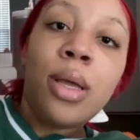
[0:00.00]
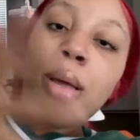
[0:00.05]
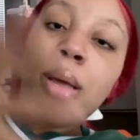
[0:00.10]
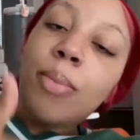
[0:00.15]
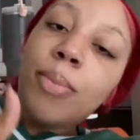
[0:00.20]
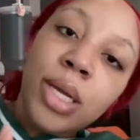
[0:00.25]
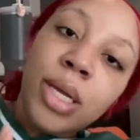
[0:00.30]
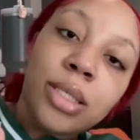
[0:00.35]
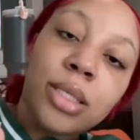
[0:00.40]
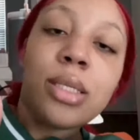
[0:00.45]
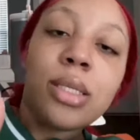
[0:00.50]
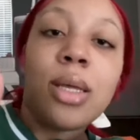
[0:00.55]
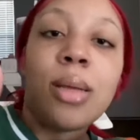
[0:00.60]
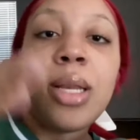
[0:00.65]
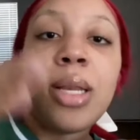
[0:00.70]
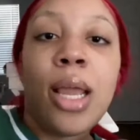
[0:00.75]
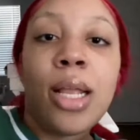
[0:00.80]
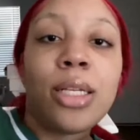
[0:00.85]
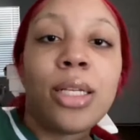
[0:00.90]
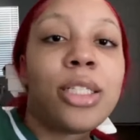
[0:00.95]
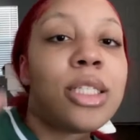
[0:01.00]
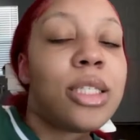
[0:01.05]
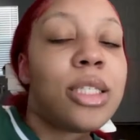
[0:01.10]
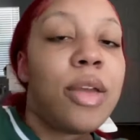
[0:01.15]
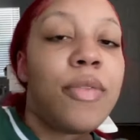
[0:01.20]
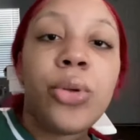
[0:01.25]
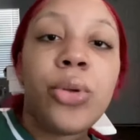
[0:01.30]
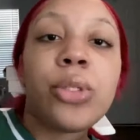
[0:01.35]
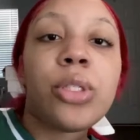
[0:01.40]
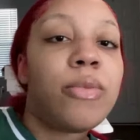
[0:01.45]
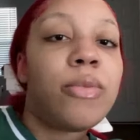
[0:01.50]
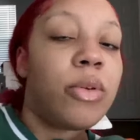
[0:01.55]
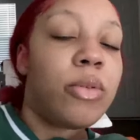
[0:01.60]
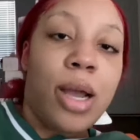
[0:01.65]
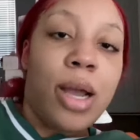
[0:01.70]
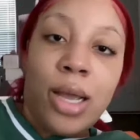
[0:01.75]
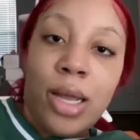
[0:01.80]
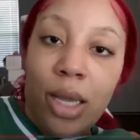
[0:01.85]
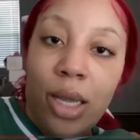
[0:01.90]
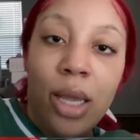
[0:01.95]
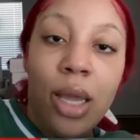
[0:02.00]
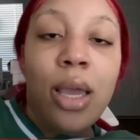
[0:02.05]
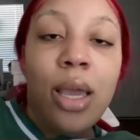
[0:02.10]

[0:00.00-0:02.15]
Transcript: business update to just give you some variety.